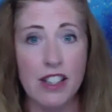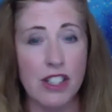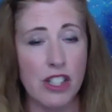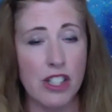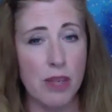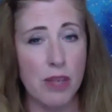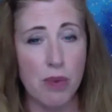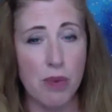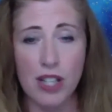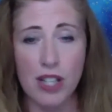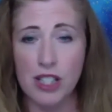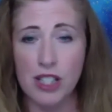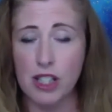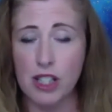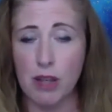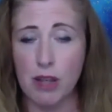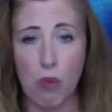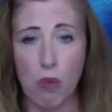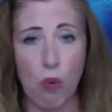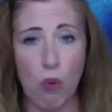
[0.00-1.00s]
do you want
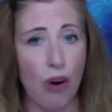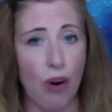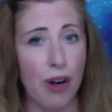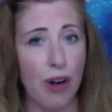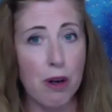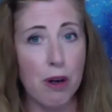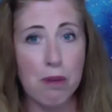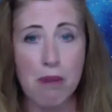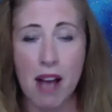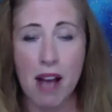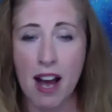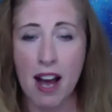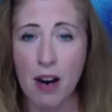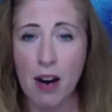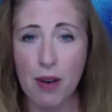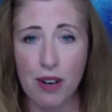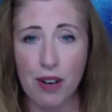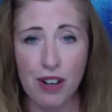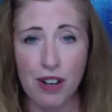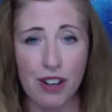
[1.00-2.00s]
some warrior
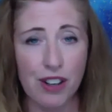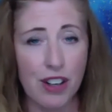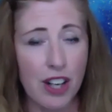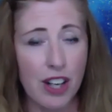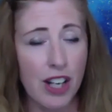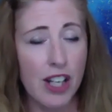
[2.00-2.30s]
power?